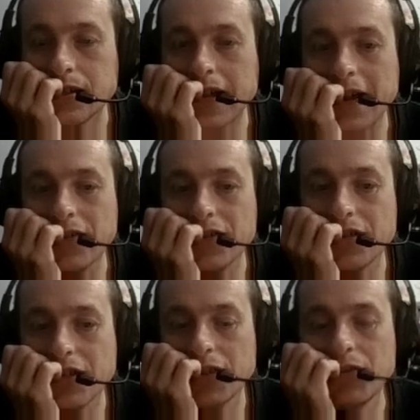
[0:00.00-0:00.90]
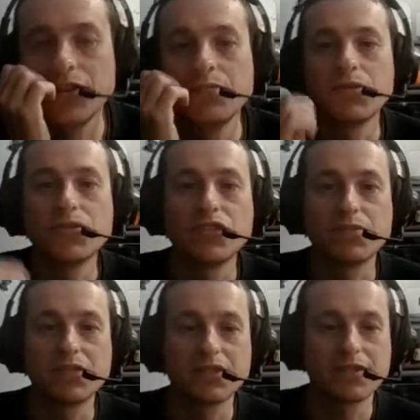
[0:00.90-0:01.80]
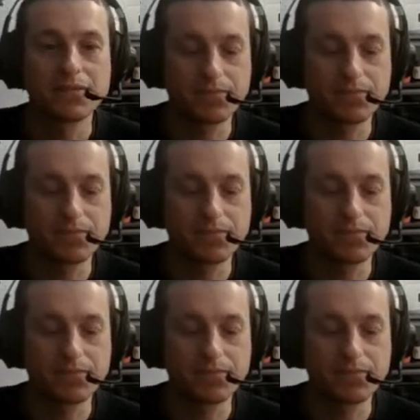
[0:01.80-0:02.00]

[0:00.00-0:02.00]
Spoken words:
now is the time to do the bone chips.